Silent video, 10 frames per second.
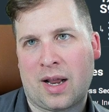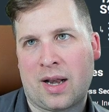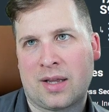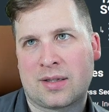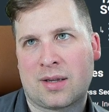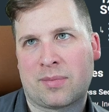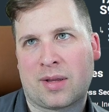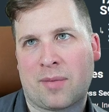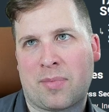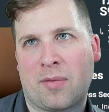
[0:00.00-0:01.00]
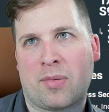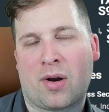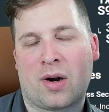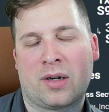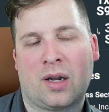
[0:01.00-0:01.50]
It is something that people
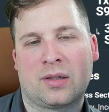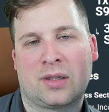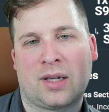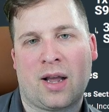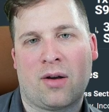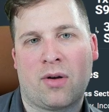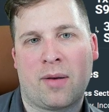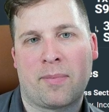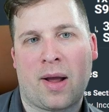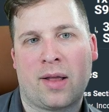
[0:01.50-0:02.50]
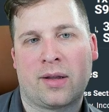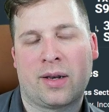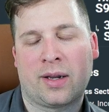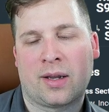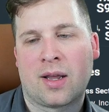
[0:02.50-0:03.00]
are testing out and
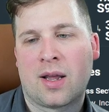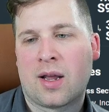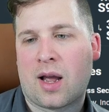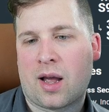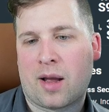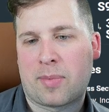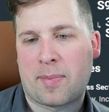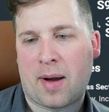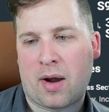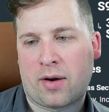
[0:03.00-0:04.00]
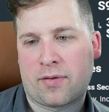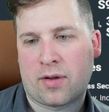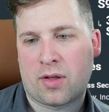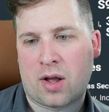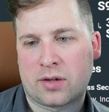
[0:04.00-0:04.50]
piloting, preparing for
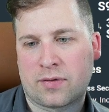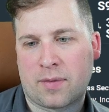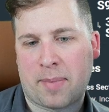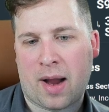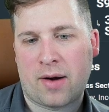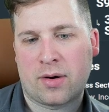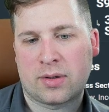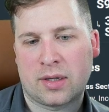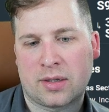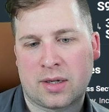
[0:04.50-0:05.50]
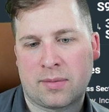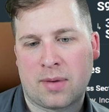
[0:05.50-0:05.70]
the launch of the Pyro system,